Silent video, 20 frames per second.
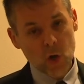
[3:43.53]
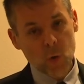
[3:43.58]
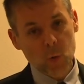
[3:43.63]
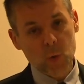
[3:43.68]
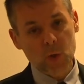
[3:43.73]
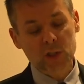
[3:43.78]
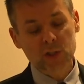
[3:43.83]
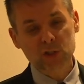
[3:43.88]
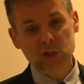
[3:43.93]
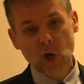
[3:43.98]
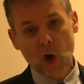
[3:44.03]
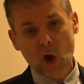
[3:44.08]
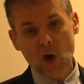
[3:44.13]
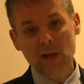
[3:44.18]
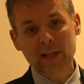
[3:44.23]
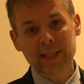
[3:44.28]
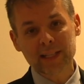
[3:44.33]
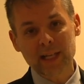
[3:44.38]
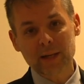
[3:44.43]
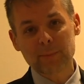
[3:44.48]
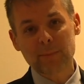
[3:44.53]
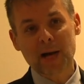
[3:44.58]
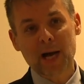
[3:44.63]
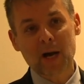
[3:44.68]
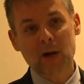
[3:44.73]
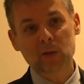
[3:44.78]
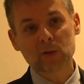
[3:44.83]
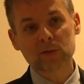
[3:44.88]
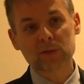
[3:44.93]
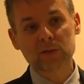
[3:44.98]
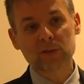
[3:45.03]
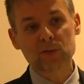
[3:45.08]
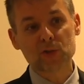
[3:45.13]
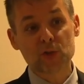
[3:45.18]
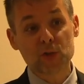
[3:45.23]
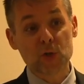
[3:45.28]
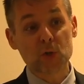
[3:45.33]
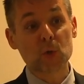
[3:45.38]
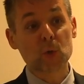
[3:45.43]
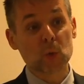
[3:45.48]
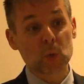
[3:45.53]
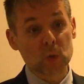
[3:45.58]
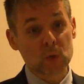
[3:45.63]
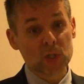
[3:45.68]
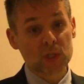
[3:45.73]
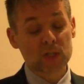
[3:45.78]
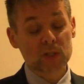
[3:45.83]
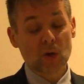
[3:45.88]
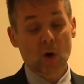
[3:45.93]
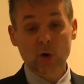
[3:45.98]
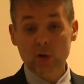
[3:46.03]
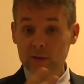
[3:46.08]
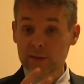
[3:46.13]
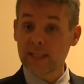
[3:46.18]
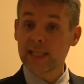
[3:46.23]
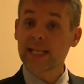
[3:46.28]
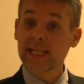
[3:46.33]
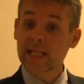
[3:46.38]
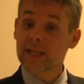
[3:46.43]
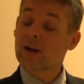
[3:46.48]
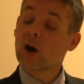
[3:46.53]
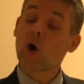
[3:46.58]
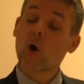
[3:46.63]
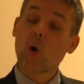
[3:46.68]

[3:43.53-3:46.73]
were talking about Jews or, taking,